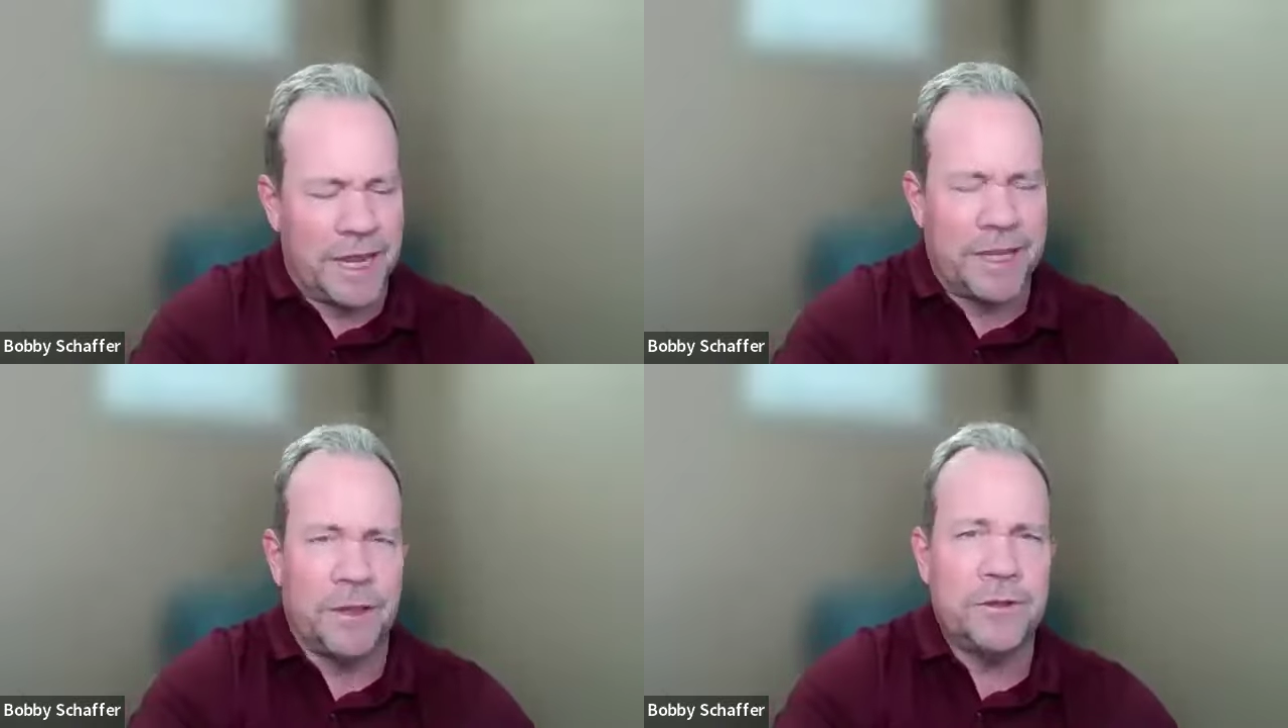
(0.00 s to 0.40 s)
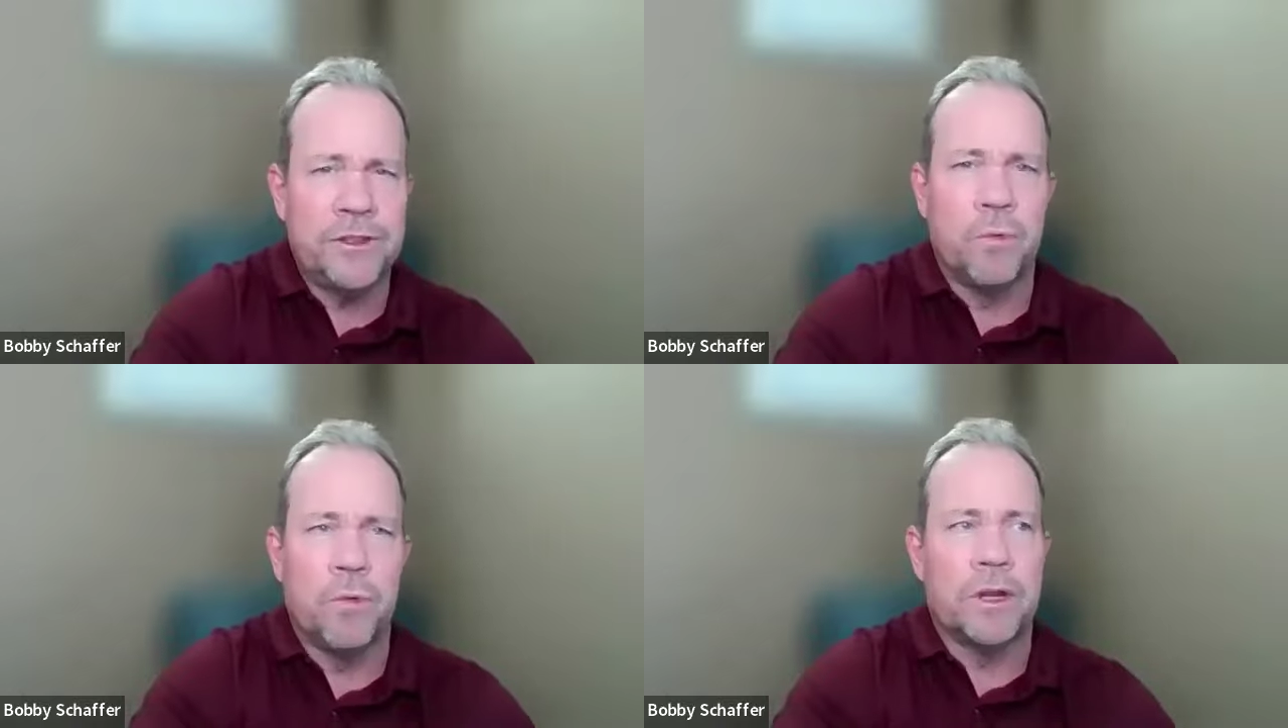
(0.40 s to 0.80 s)
and I
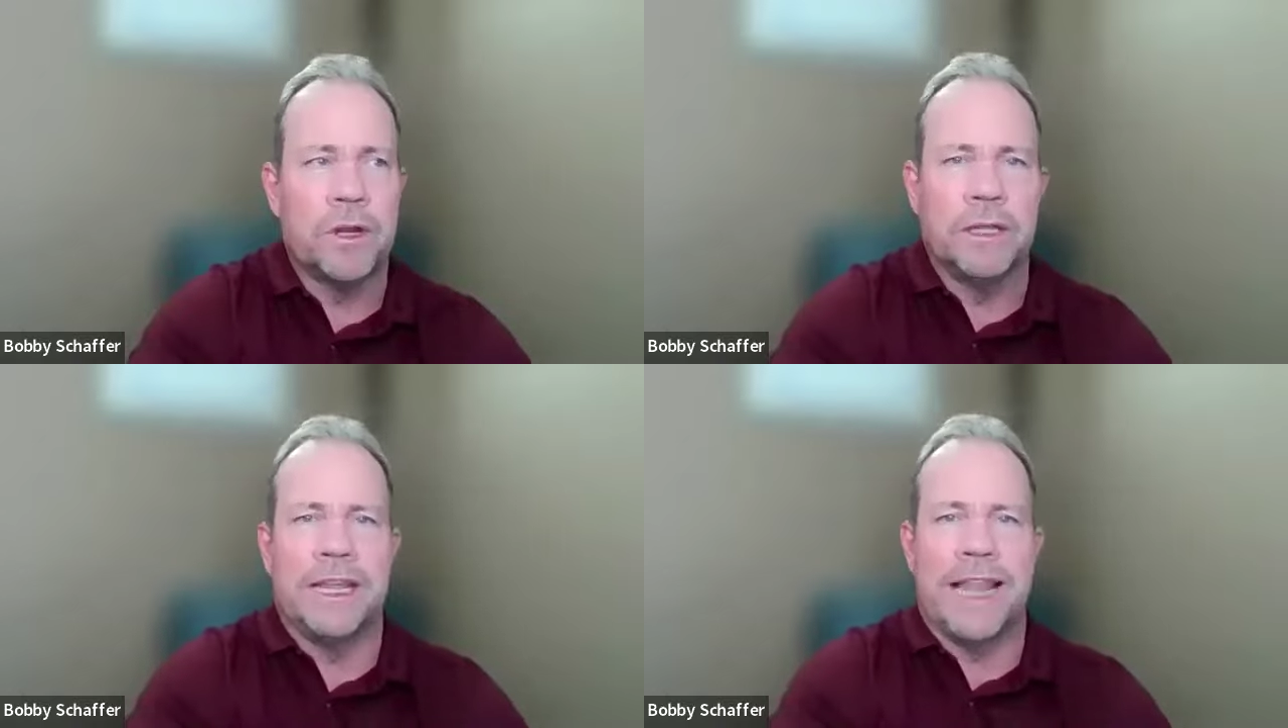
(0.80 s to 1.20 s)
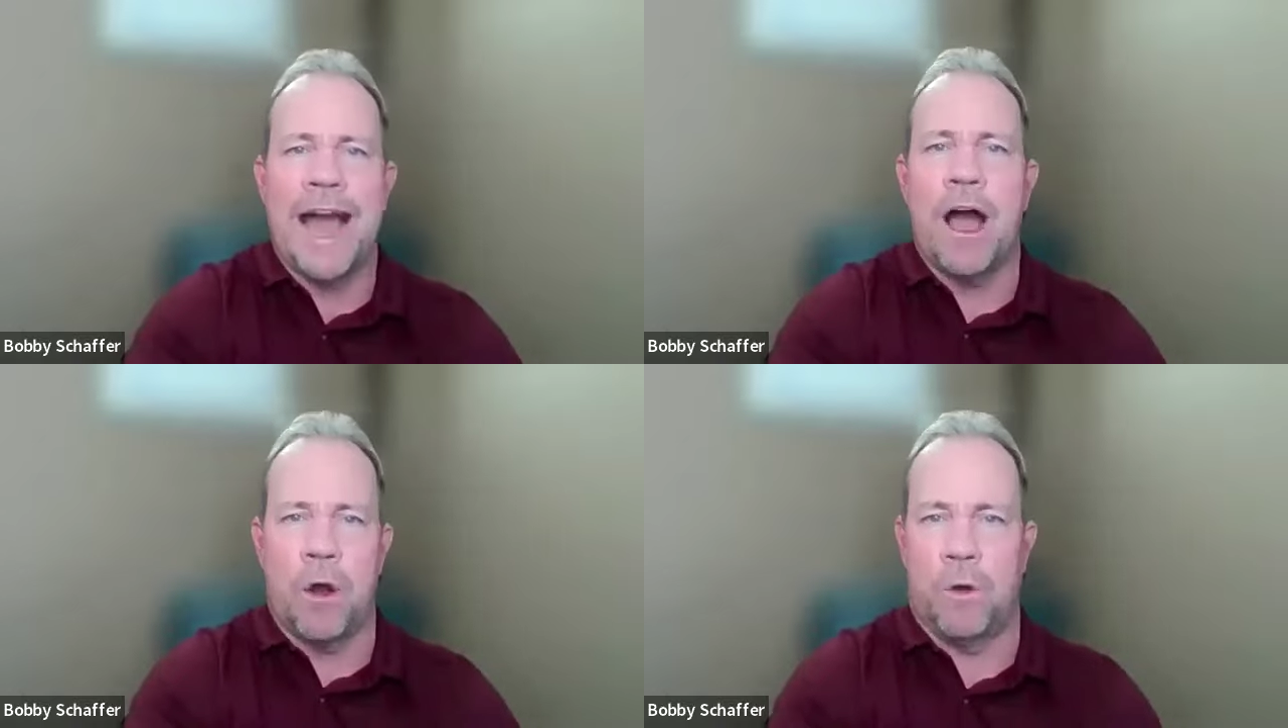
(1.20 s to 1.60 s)
used the word
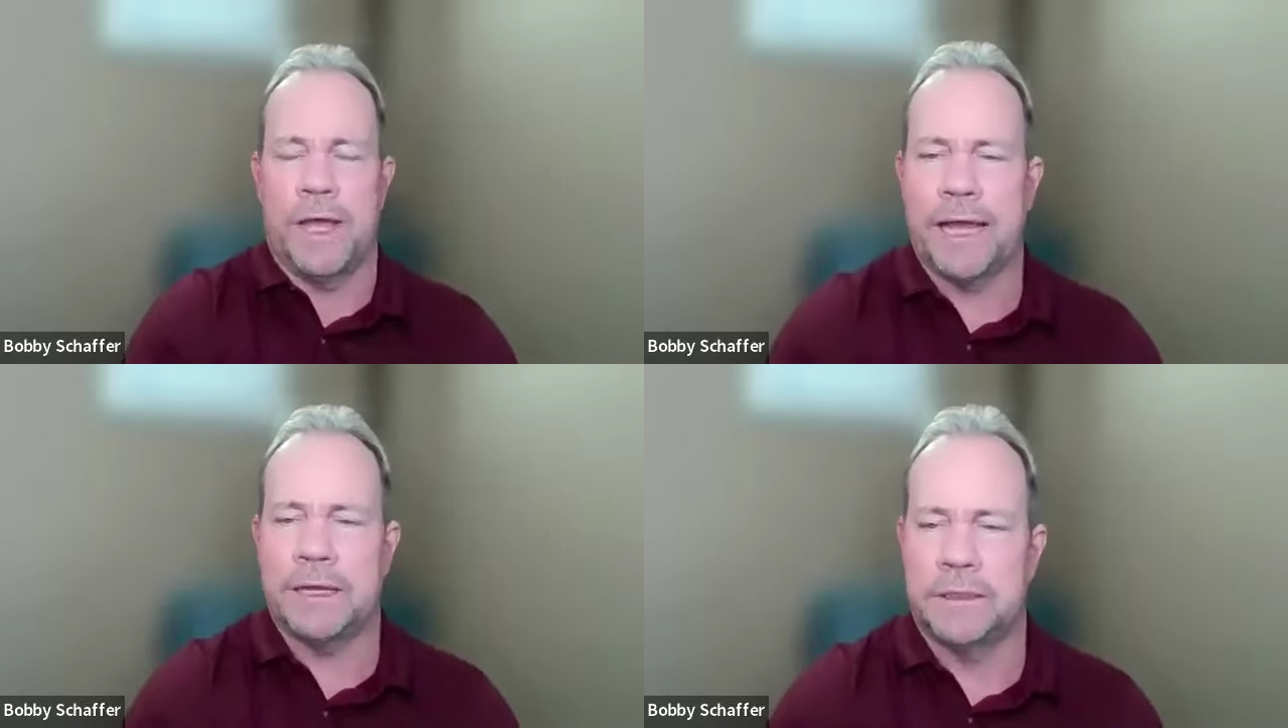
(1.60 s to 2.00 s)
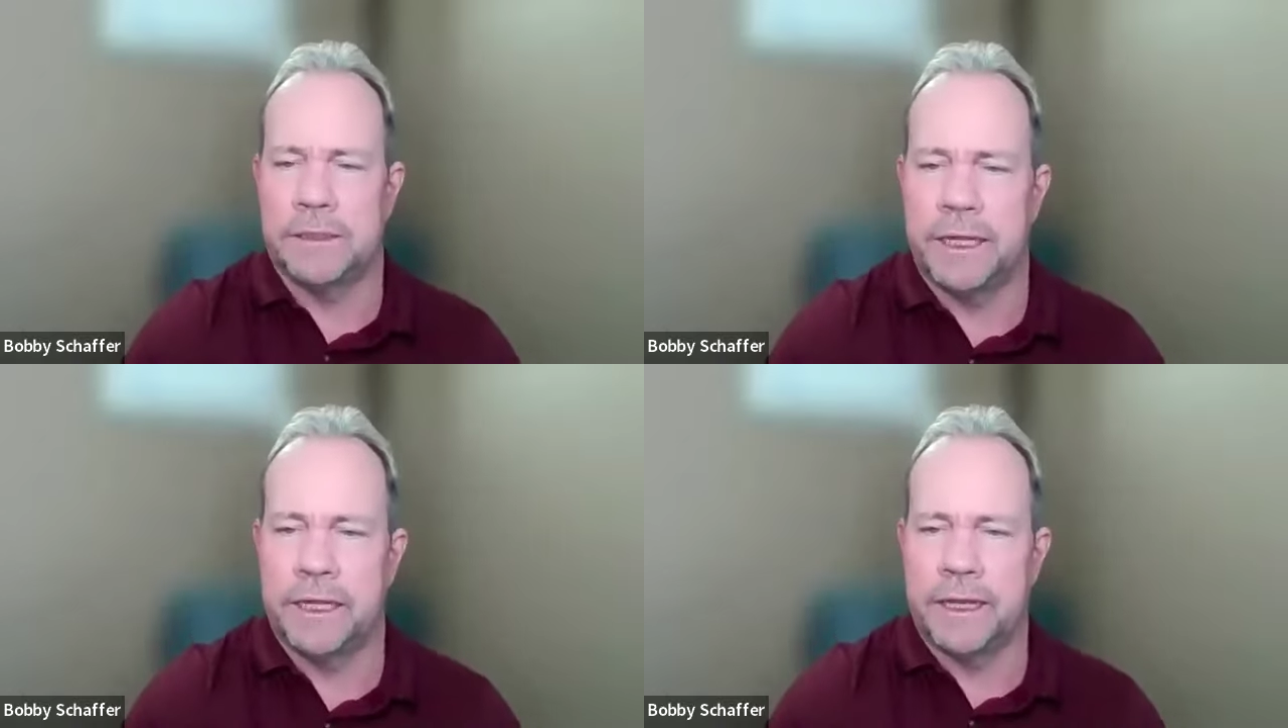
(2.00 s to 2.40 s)
allow
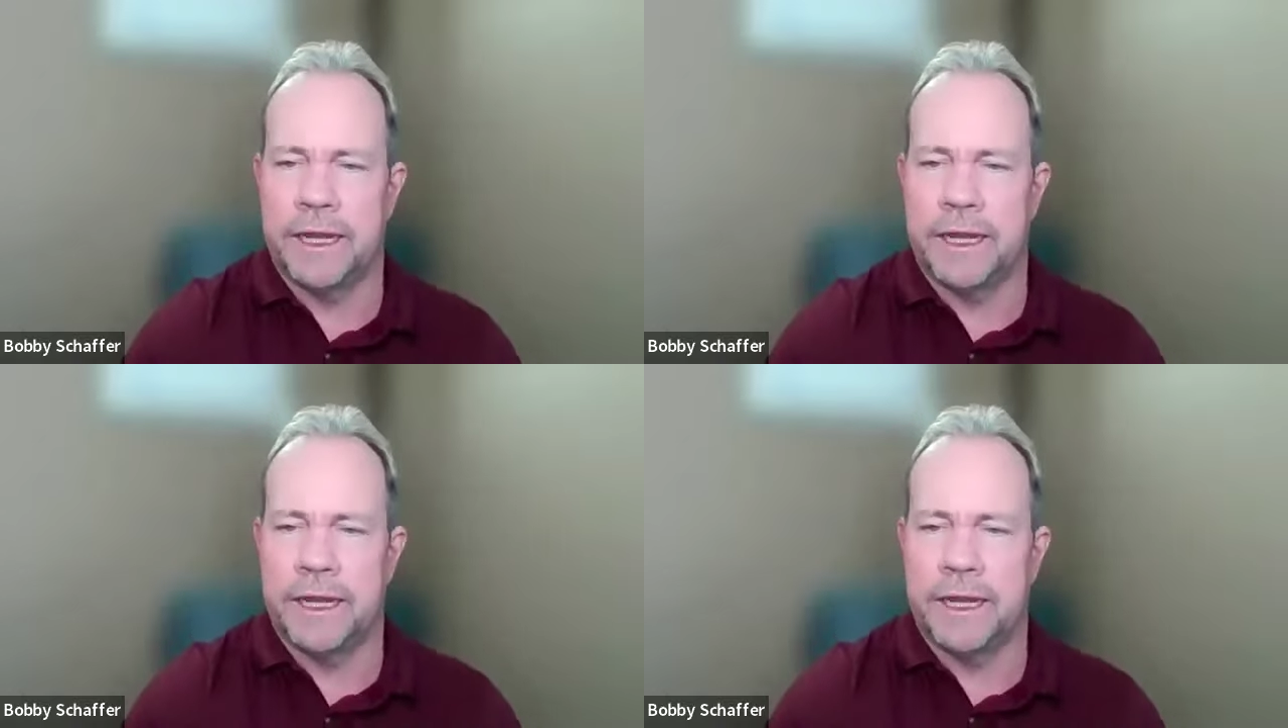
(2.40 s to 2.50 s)
accidentally.